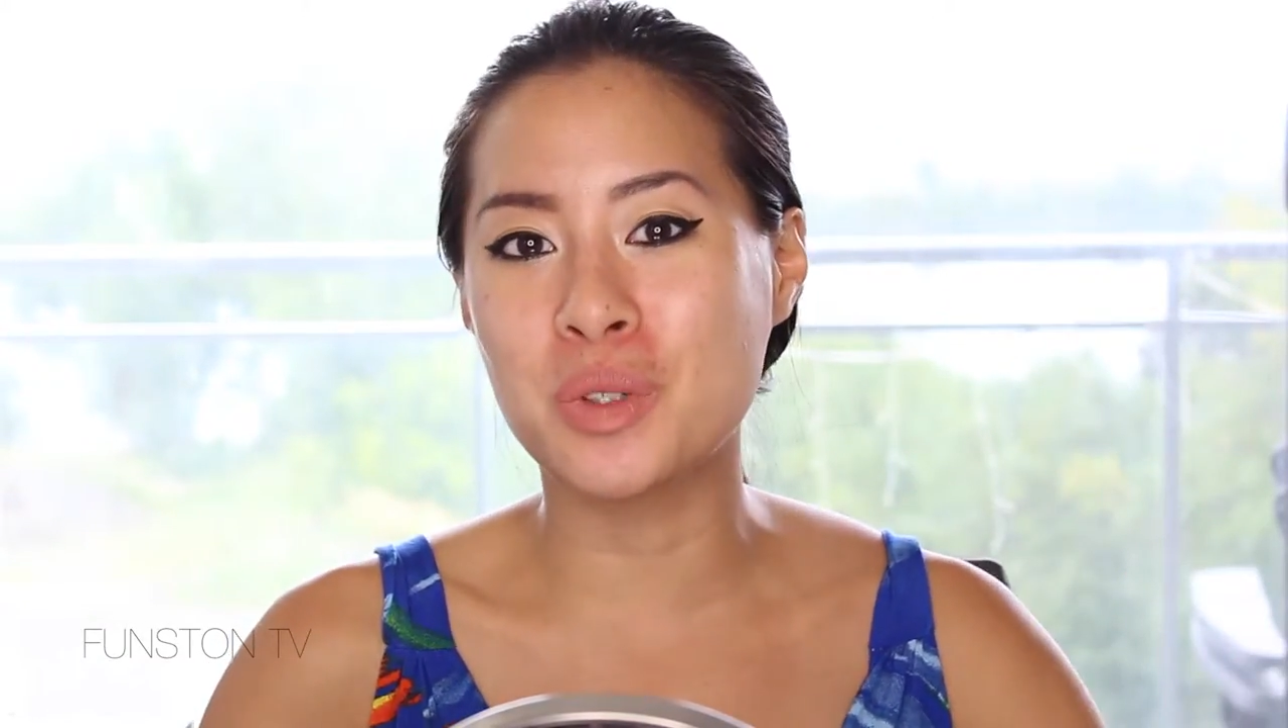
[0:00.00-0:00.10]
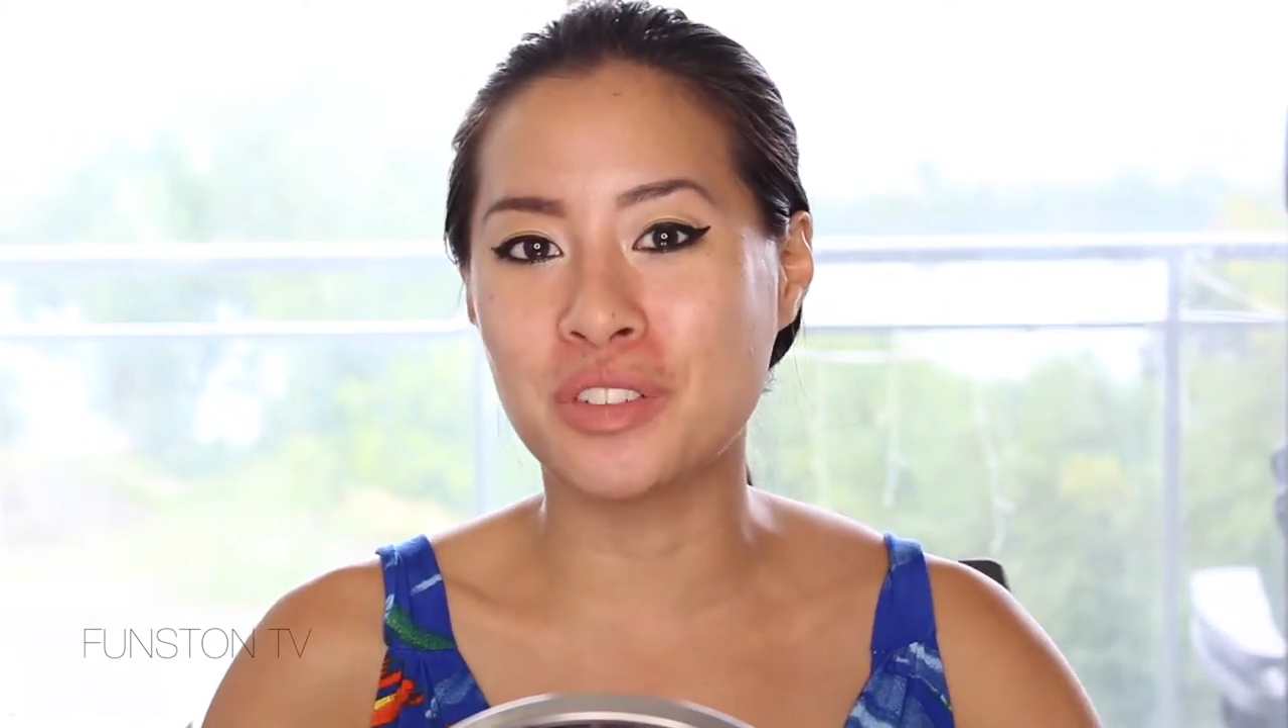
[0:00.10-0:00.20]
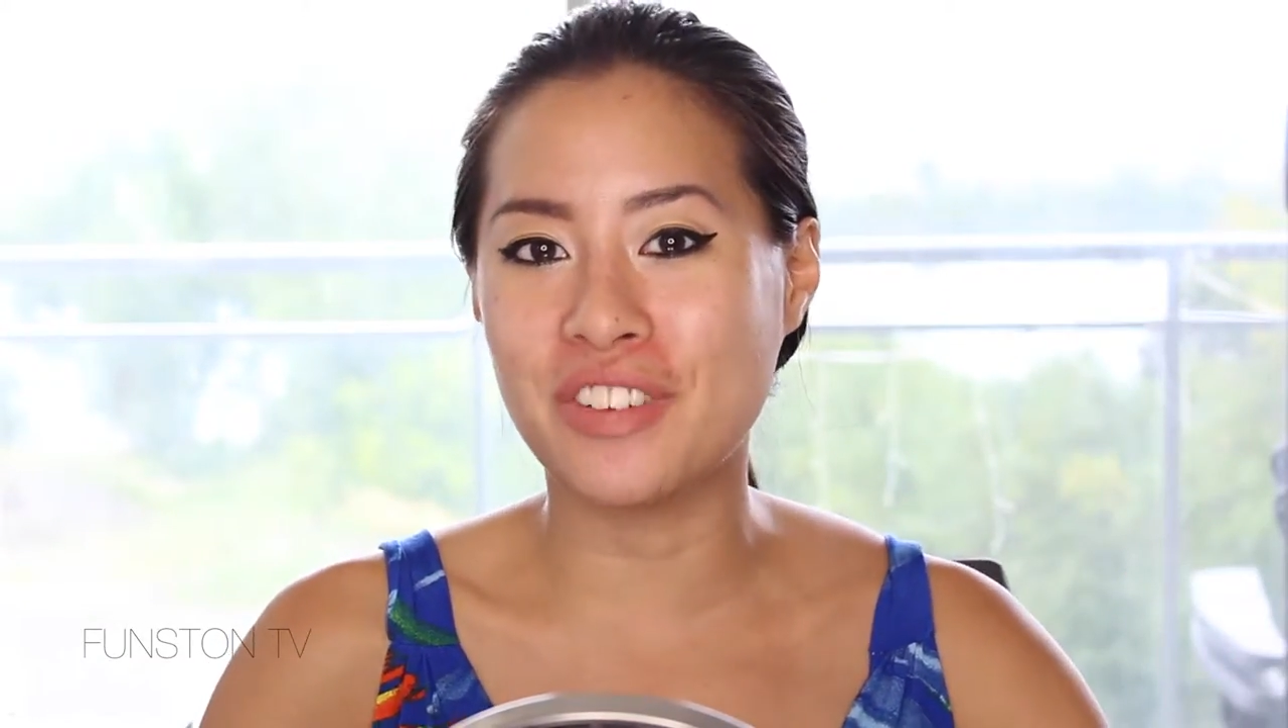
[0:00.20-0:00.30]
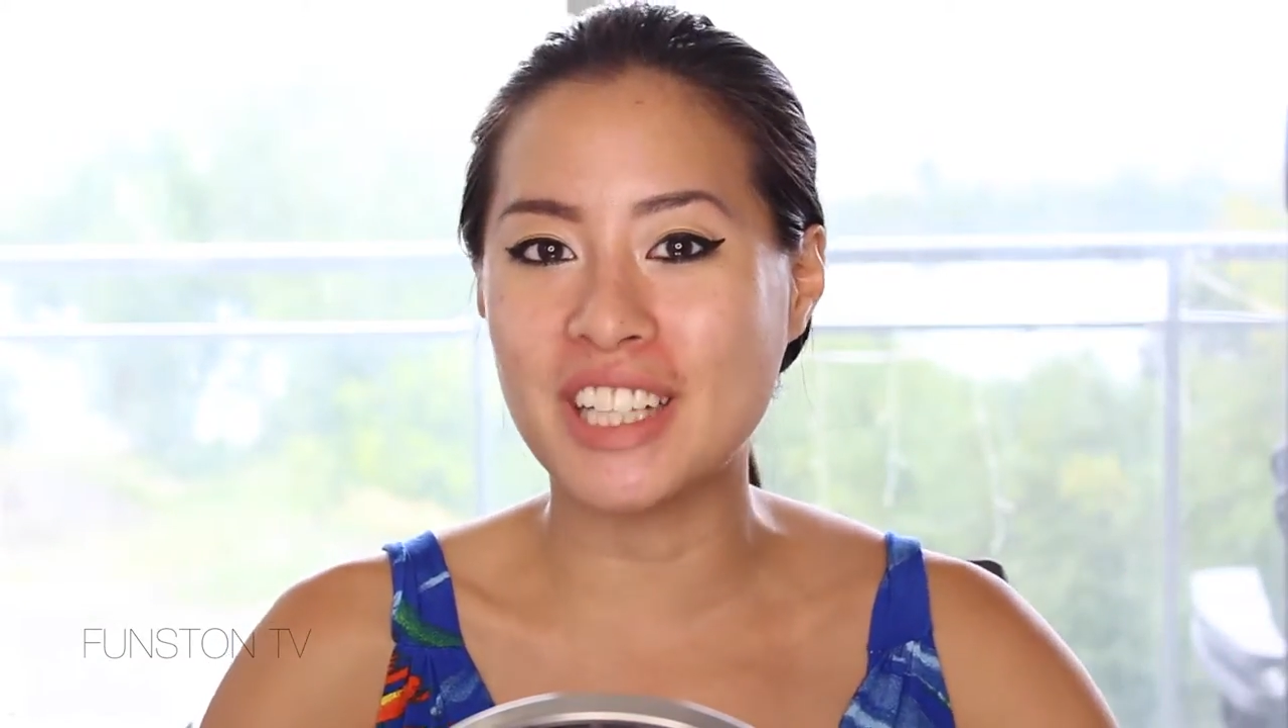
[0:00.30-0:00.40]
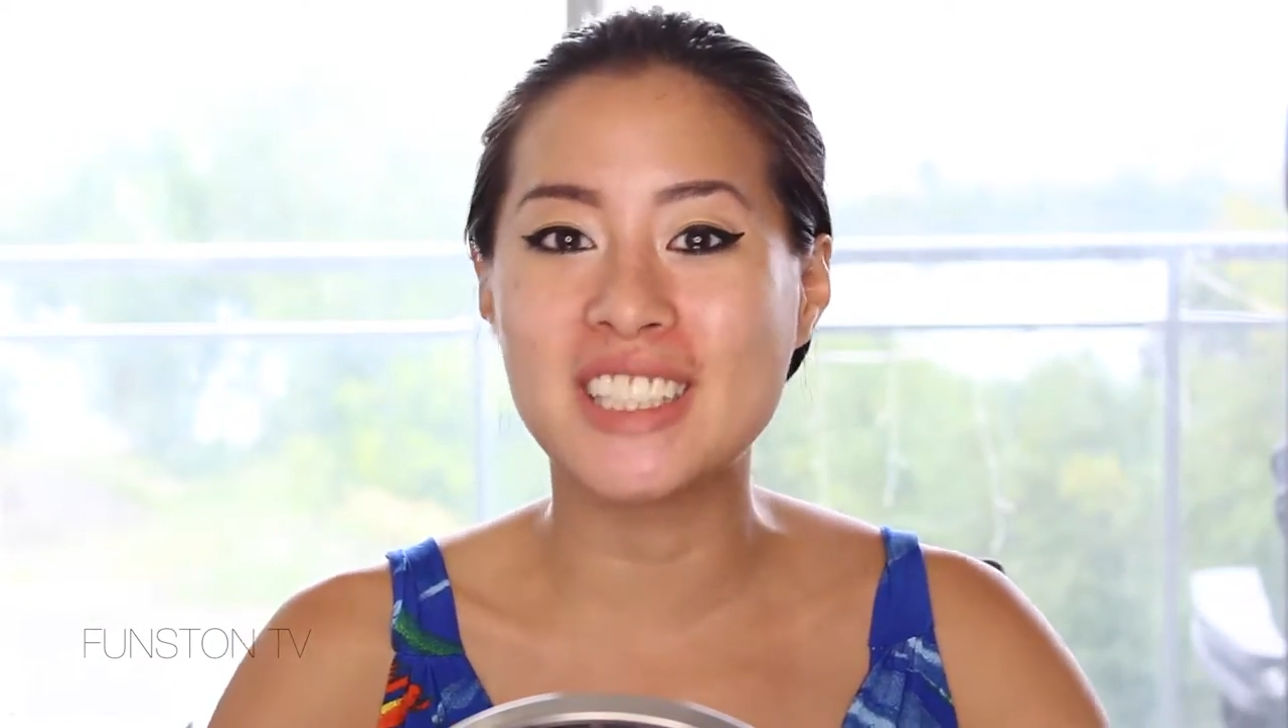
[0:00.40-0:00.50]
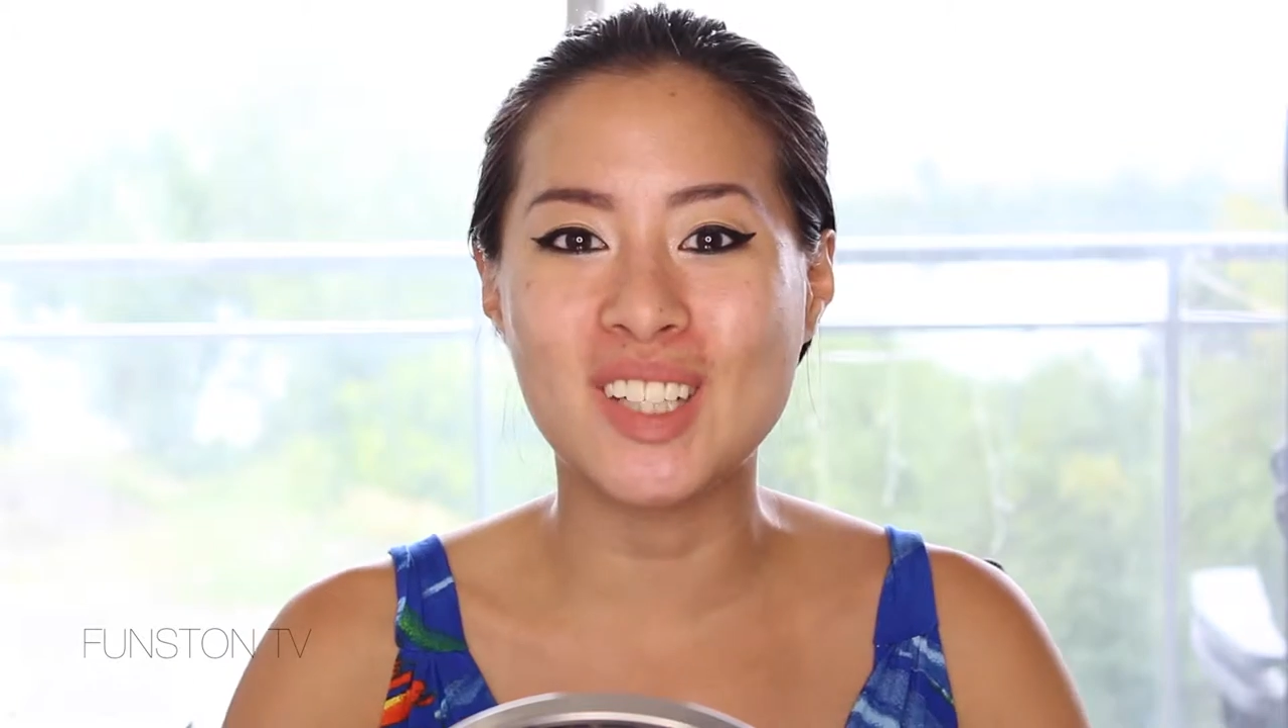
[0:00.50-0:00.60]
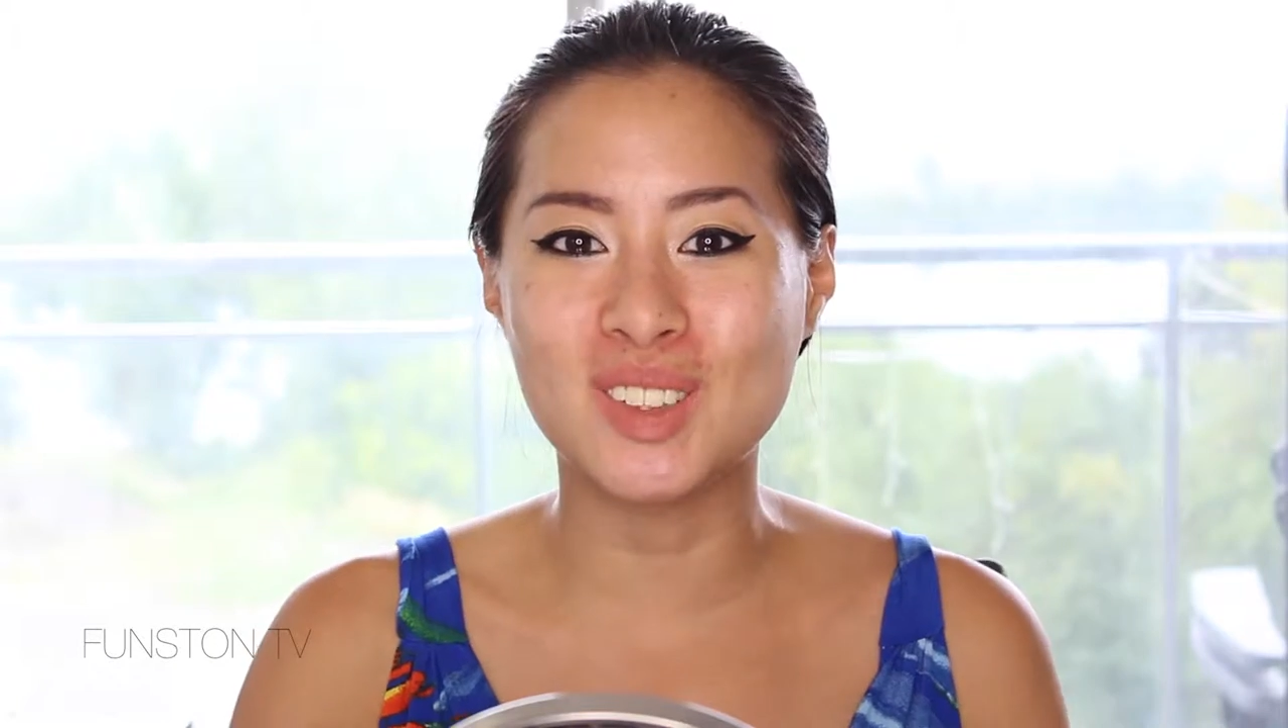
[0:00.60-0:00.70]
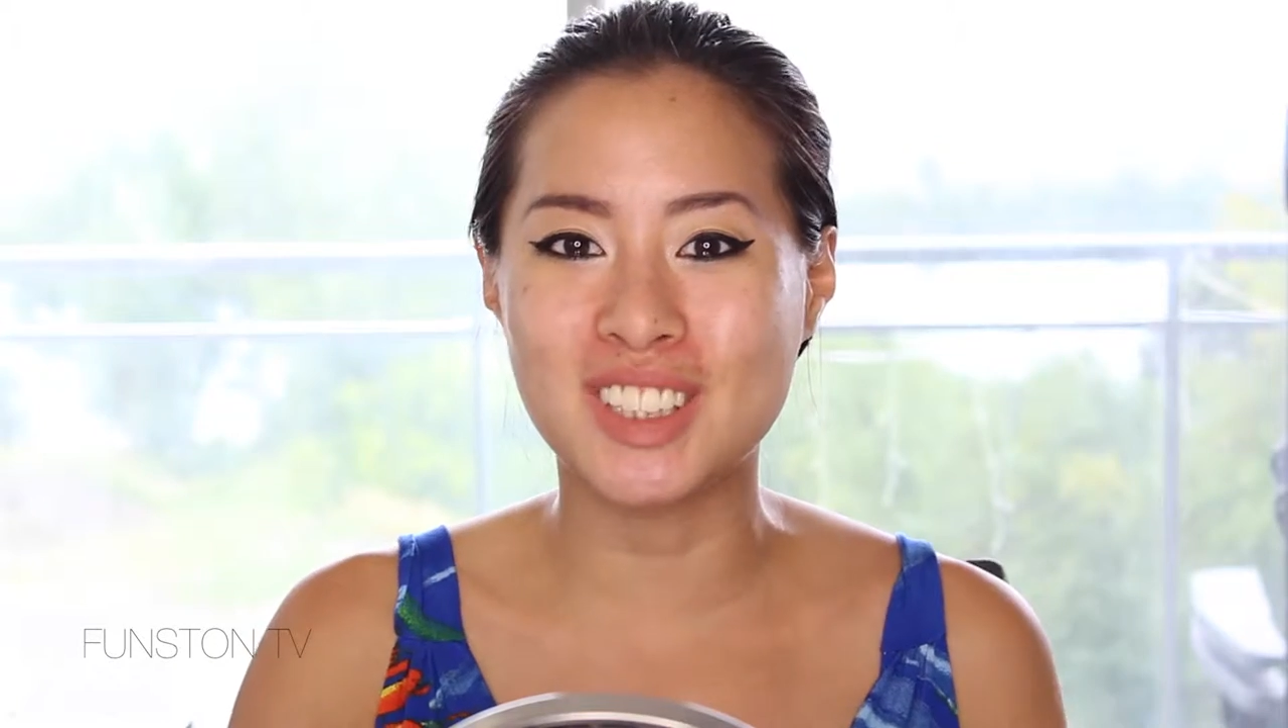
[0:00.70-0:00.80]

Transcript: We'll find out